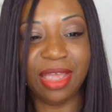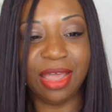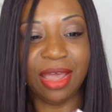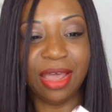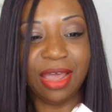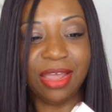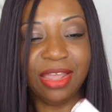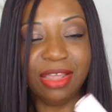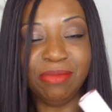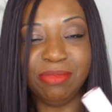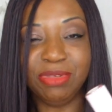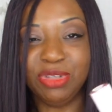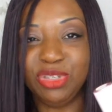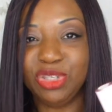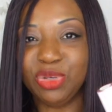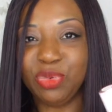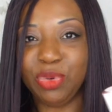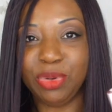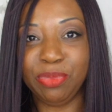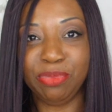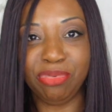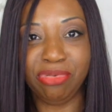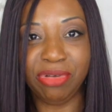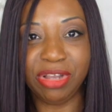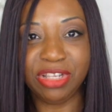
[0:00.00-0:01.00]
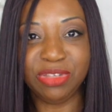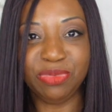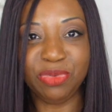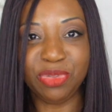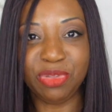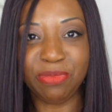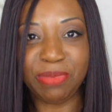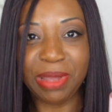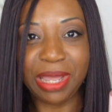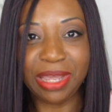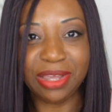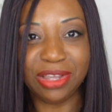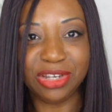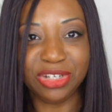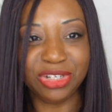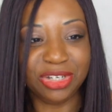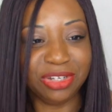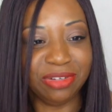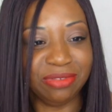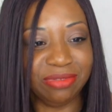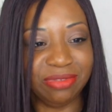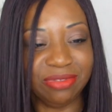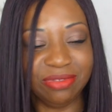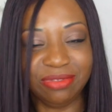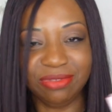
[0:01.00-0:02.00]
I am so impressed with the
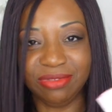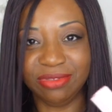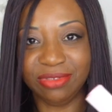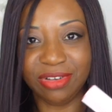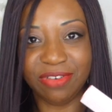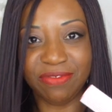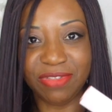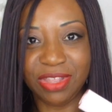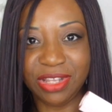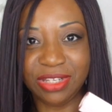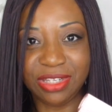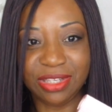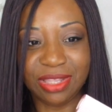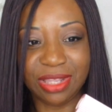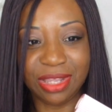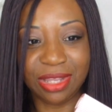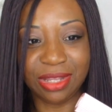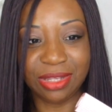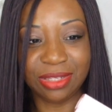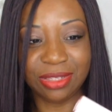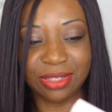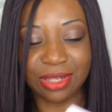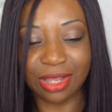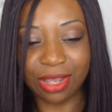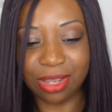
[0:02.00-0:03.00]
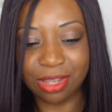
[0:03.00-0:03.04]
packaging of these things.